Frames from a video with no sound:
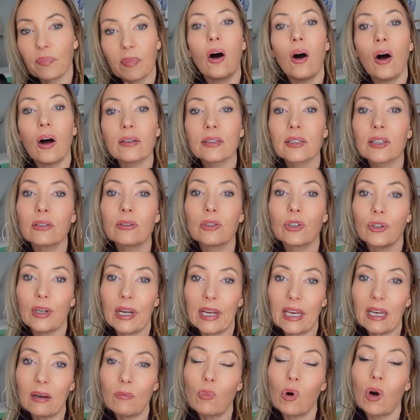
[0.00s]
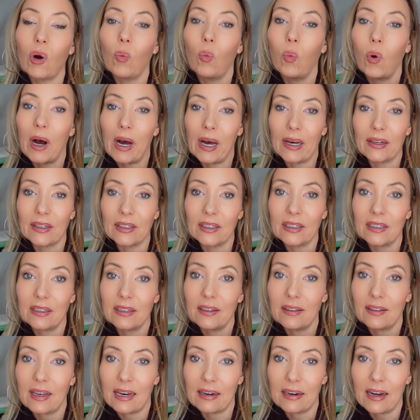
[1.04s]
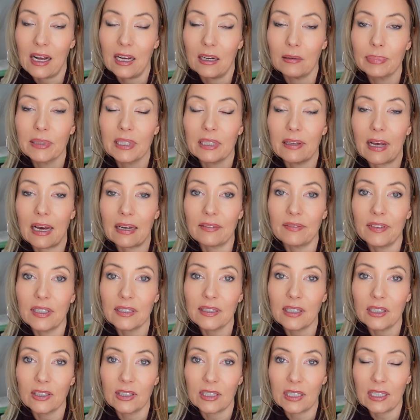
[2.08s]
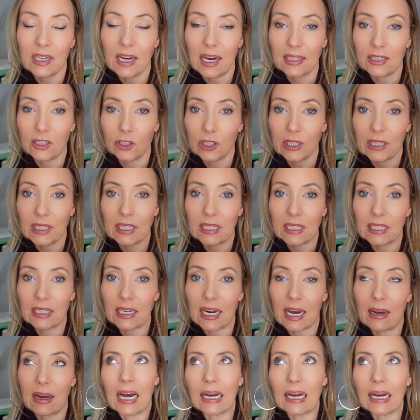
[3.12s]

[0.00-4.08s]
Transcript: Also, drinking more water, that helps. A lot of us are dehydrated.